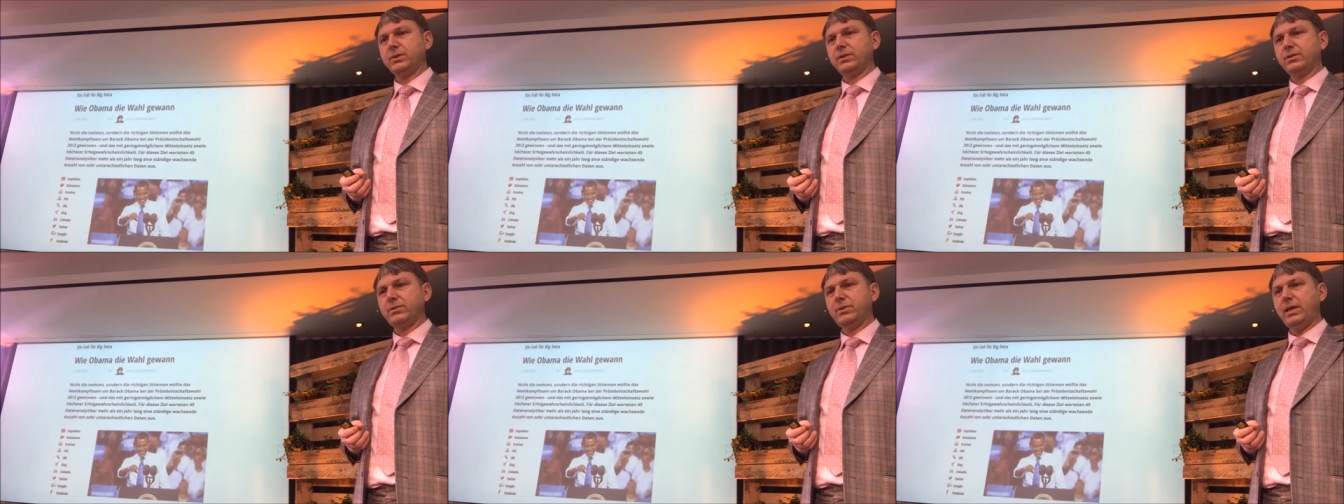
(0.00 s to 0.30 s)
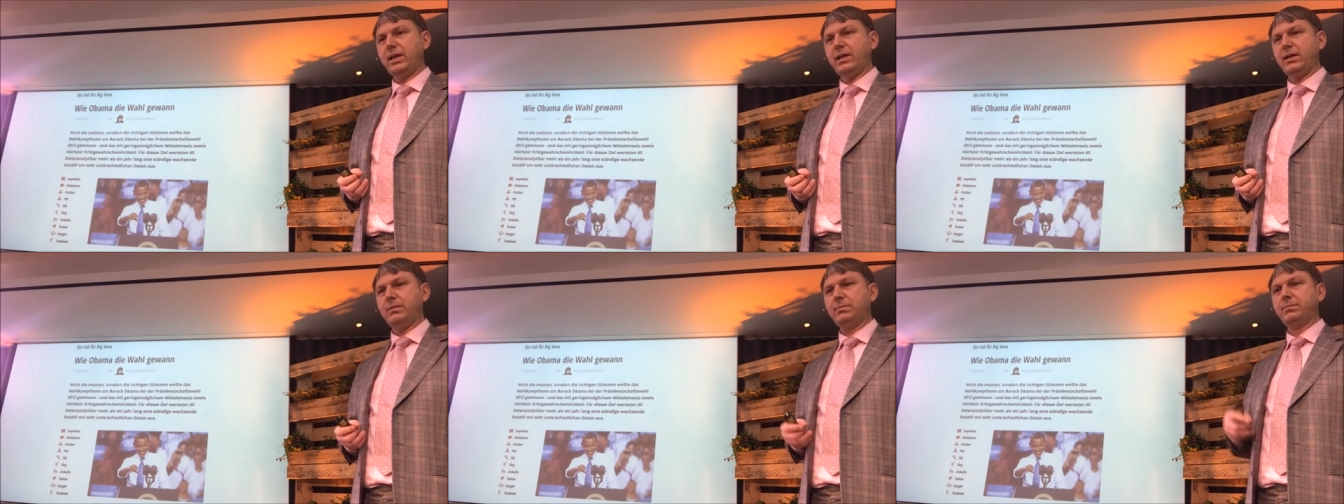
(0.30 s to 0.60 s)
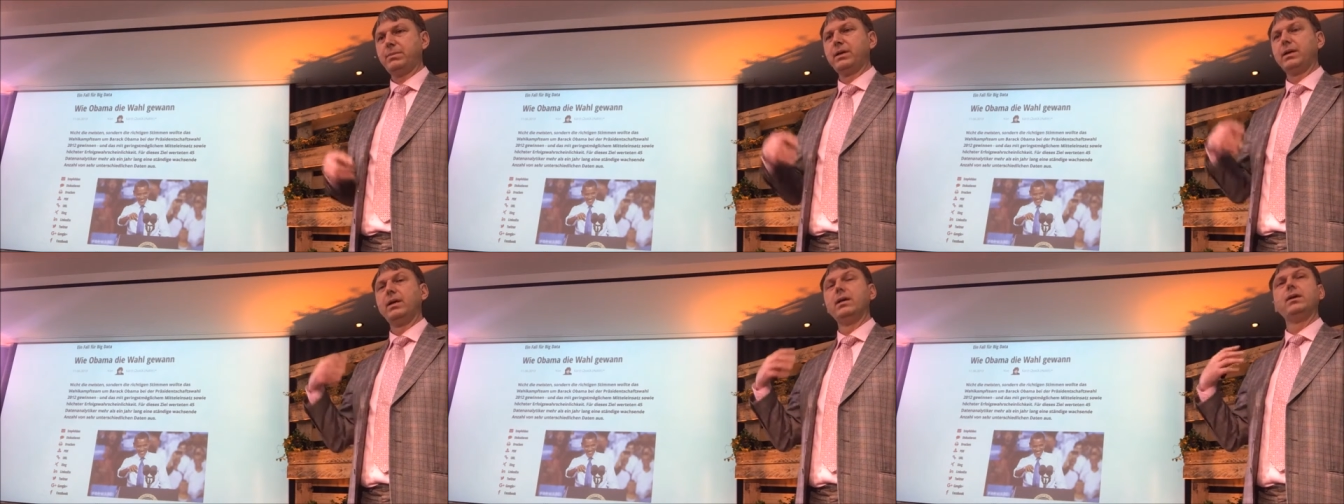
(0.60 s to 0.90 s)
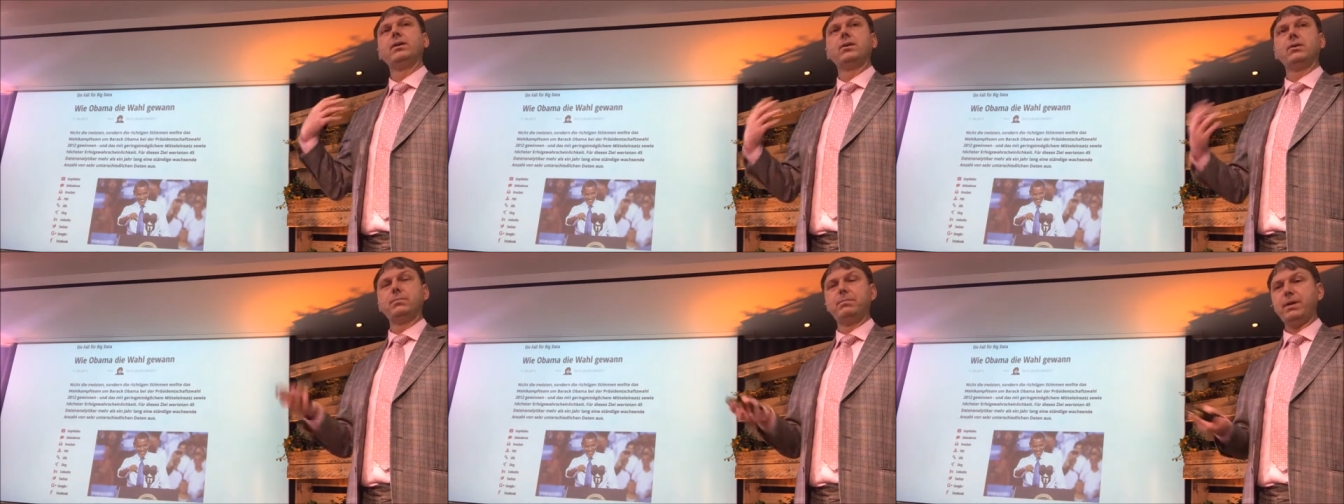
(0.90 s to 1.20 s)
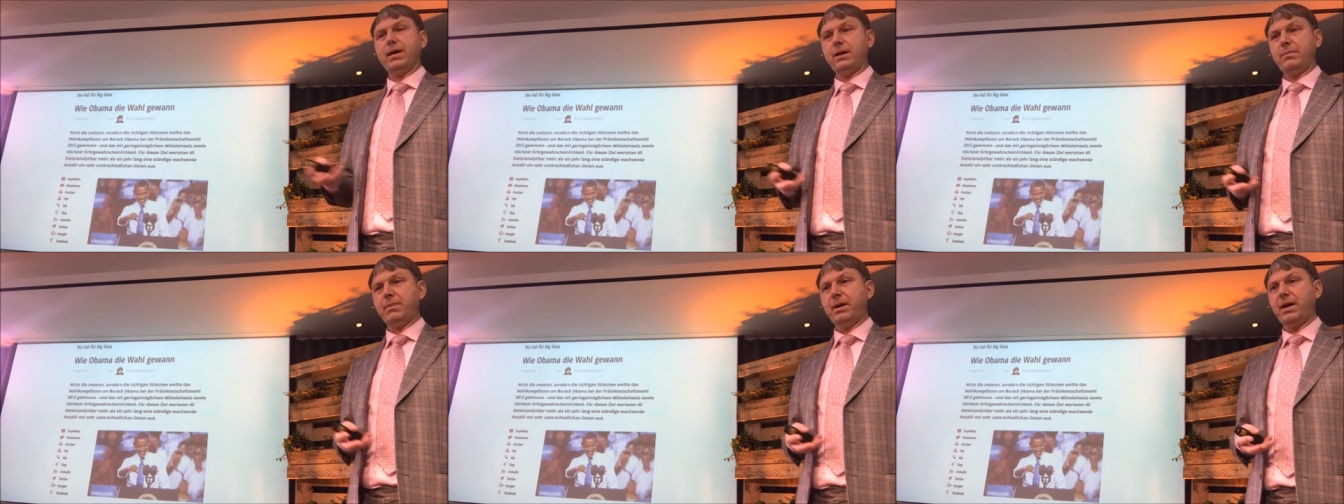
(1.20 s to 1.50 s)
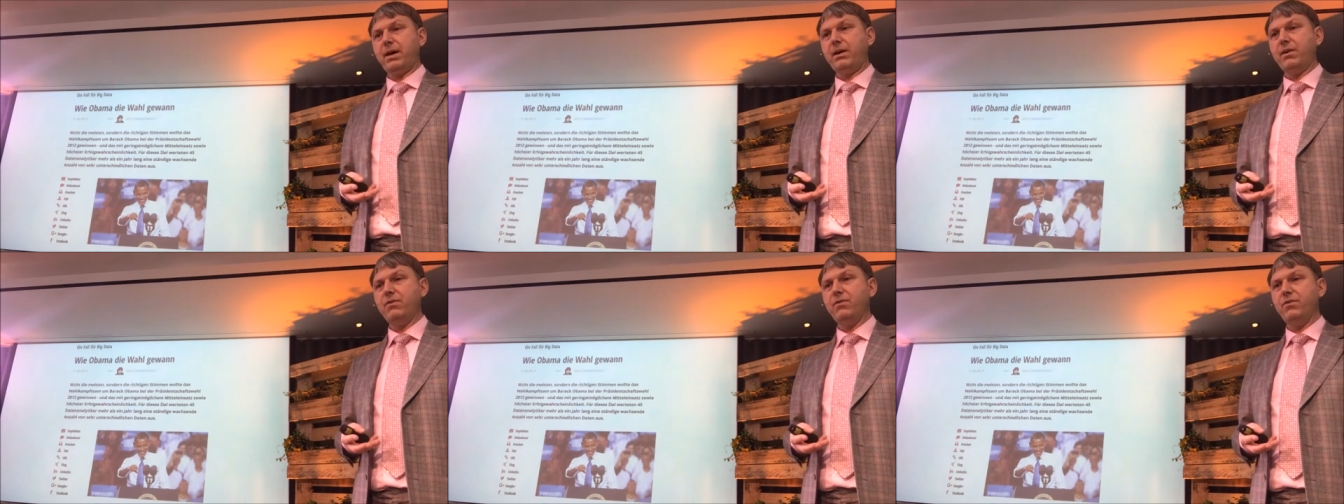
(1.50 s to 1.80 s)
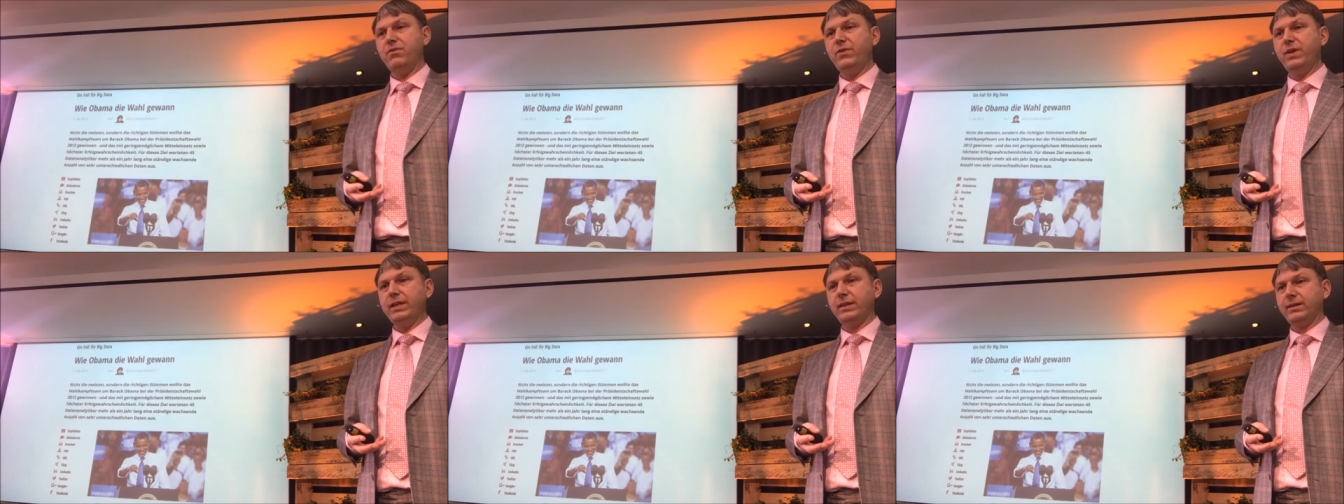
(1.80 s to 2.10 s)
order to help Obama
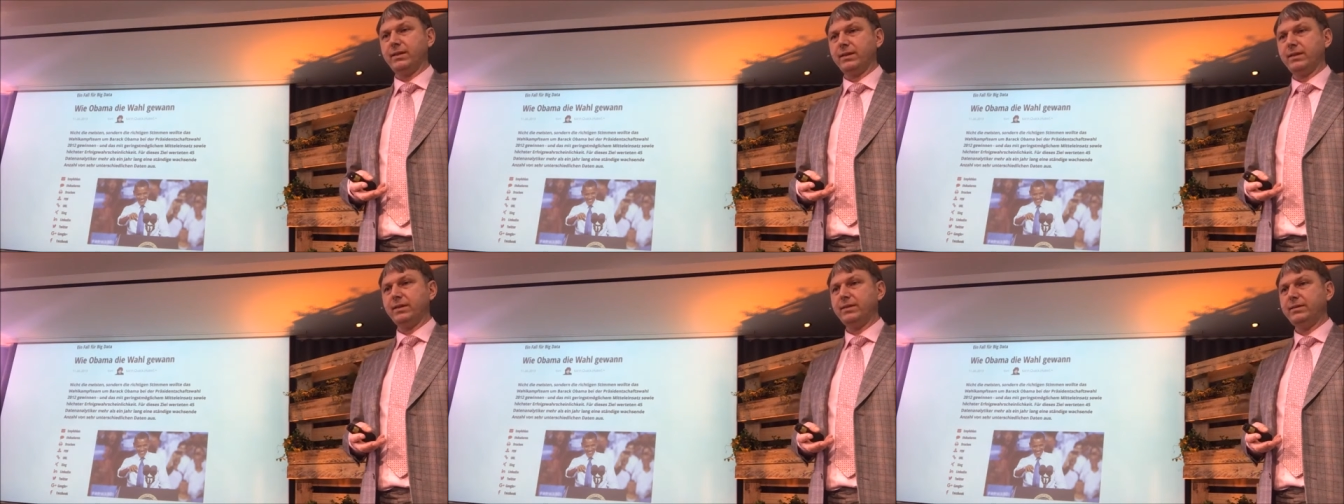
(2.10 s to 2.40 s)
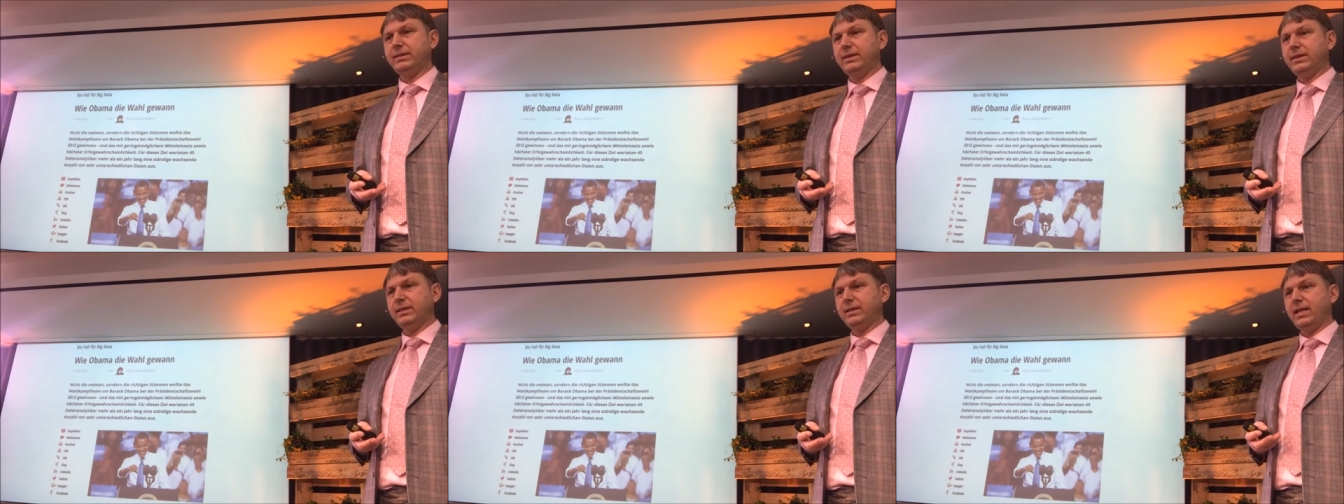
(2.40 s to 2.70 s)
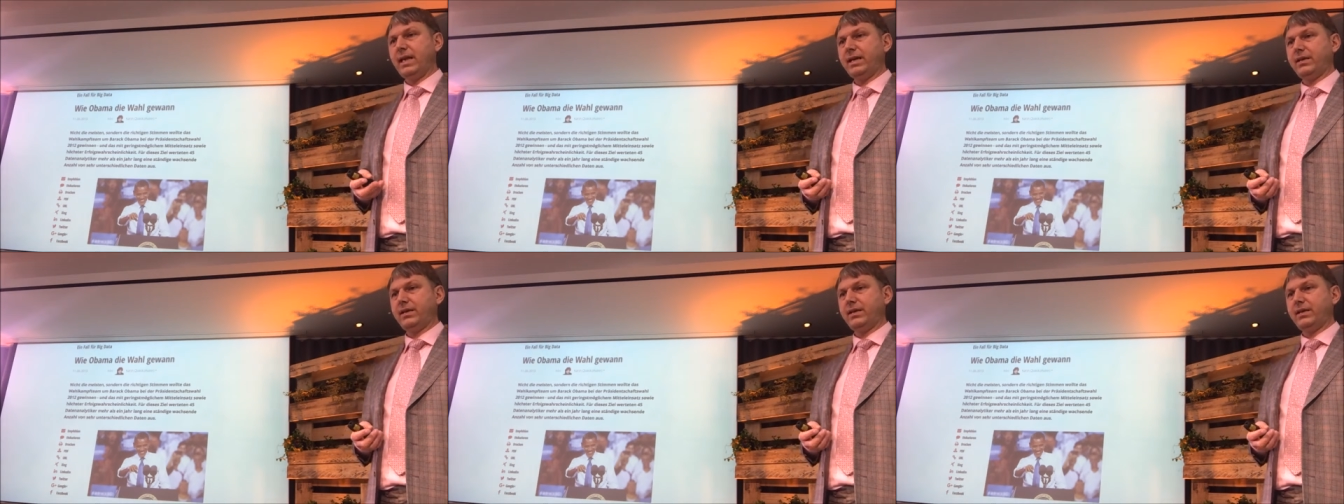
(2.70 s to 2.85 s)
win the